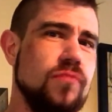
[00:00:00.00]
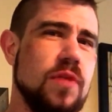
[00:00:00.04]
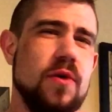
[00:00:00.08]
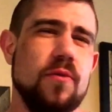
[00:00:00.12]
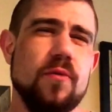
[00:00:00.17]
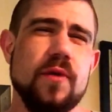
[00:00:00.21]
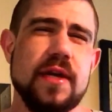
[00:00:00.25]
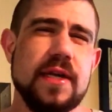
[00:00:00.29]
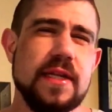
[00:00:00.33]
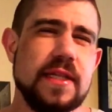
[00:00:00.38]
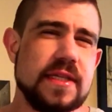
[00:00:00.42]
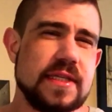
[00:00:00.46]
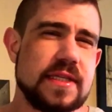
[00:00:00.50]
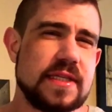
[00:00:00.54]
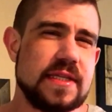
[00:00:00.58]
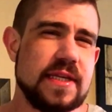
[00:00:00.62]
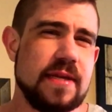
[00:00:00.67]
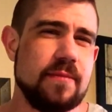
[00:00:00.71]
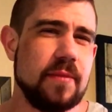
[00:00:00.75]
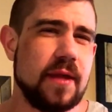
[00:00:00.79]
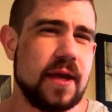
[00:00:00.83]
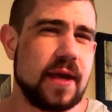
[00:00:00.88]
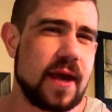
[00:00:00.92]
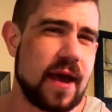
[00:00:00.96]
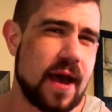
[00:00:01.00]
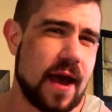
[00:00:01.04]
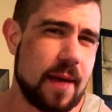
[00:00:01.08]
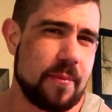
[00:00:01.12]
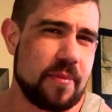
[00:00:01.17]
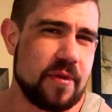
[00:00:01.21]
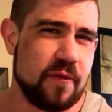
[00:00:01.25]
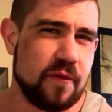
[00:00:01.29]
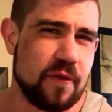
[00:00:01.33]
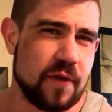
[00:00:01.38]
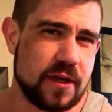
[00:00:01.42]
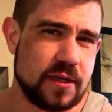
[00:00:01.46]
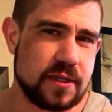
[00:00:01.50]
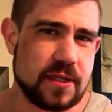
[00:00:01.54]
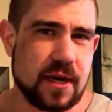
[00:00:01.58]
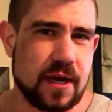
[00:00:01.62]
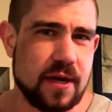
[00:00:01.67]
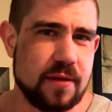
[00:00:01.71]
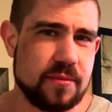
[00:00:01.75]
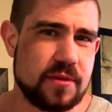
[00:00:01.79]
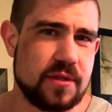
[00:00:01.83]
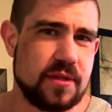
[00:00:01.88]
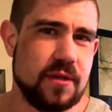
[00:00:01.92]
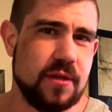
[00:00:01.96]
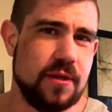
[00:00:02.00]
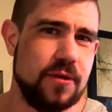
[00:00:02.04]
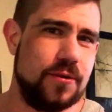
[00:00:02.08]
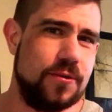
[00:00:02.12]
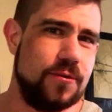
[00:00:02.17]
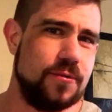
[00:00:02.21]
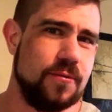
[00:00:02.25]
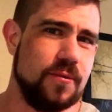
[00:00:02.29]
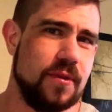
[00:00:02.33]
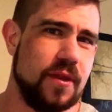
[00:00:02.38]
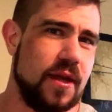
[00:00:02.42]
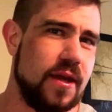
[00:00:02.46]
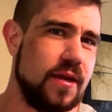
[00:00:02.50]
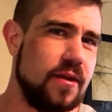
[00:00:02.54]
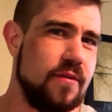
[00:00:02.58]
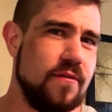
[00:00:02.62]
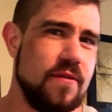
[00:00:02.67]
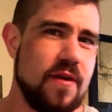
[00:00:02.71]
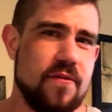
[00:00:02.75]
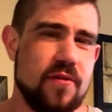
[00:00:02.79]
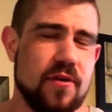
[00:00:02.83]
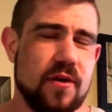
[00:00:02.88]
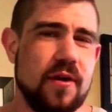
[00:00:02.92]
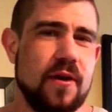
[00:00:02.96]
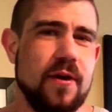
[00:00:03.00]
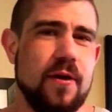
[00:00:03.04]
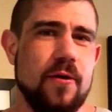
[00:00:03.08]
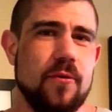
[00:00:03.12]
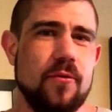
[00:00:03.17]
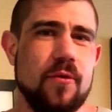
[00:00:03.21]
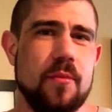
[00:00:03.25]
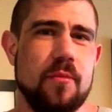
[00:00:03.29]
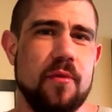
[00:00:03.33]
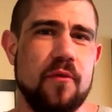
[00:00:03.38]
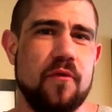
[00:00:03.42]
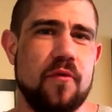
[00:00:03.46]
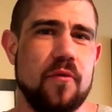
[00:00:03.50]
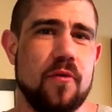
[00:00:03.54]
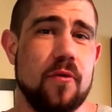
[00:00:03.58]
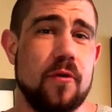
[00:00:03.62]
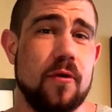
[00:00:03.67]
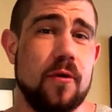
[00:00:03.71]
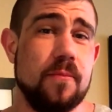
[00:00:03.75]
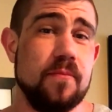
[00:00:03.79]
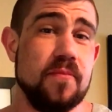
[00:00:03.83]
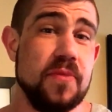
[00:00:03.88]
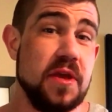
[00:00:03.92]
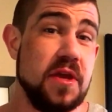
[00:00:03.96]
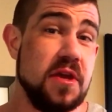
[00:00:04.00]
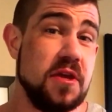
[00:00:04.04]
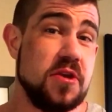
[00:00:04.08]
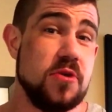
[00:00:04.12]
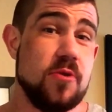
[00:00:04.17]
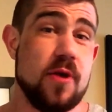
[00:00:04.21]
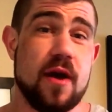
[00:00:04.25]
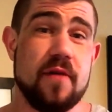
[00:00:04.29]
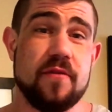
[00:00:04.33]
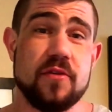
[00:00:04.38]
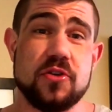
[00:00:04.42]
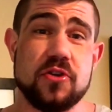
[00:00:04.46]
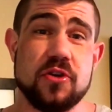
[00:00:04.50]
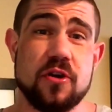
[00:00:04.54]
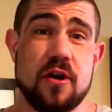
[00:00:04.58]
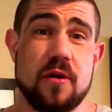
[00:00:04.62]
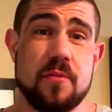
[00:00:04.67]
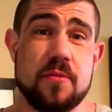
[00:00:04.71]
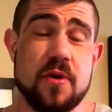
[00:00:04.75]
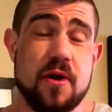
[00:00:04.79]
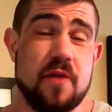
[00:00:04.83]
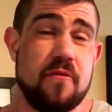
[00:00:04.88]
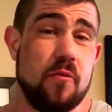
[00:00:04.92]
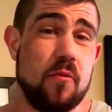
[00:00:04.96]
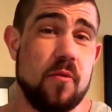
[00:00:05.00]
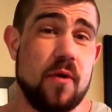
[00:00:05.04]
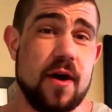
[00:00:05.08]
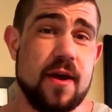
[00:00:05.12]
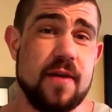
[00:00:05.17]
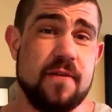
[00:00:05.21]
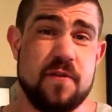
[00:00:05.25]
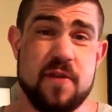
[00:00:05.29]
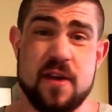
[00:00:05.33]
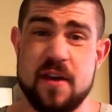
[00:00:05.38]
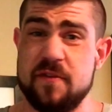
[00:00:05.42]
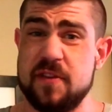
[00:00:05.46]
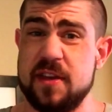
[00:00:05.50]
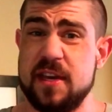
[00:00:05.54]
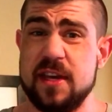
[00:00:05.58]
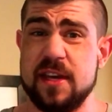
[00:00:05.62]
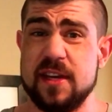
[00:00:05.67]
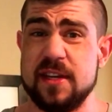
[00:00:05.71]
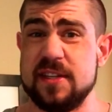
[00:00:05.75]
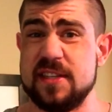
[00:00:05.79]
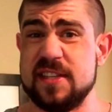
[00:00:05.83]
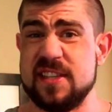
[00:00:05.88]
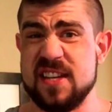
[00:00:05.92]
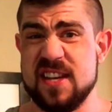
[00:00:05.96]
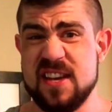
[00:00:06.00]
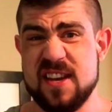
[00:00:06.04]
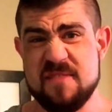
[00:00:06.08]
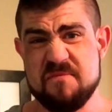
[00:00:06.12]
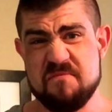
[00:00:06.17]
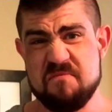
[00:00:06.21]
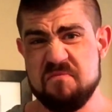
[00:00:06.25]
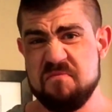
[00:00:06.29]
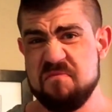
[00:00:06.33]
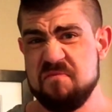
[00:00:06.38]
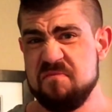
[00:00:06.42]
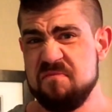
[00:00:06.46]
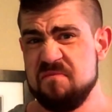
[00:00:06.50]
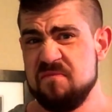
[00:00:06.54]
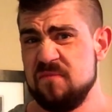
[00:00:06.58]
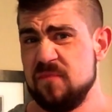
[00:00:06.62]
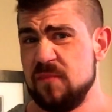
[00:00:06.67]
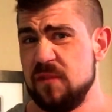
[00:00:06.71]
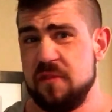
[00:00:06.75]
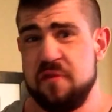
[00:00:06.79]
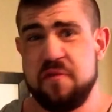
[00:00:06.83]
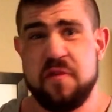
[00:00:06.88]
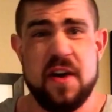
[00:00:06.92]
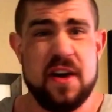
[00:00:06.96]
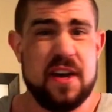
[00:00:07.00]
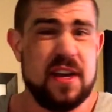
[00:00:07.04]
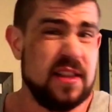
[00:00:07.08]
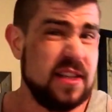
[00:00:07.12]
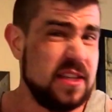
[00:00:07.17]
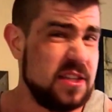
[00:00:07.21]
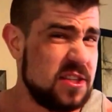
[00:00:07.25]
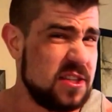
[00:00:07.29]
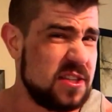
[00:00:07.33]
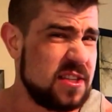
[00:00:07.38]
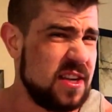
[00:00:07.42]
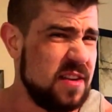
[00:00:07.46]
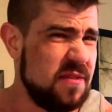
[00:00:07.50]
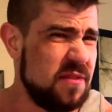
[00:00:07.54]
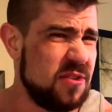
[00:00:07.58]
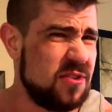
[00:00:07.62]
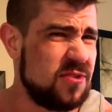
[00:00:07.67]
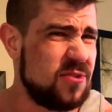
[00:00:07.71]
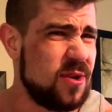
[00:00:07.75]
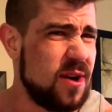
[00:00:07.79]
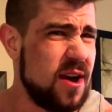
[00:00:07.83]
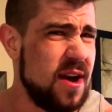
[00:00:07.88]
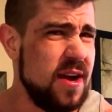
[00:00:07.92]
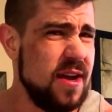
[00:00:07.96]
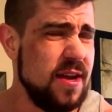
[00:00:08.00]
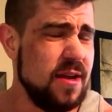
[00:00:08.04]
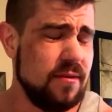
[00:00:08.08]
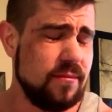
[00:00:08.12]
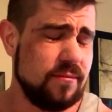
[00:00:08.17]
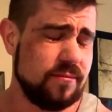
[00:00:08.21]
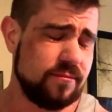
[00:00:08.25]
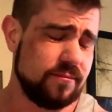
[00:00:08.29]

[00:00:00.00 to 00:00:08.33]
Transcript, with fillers: when did this seem like happy fun times to you? Like, you've never done heroin before, you have a job, you have a wife, you have kids. Fuck it, let's just give it a try.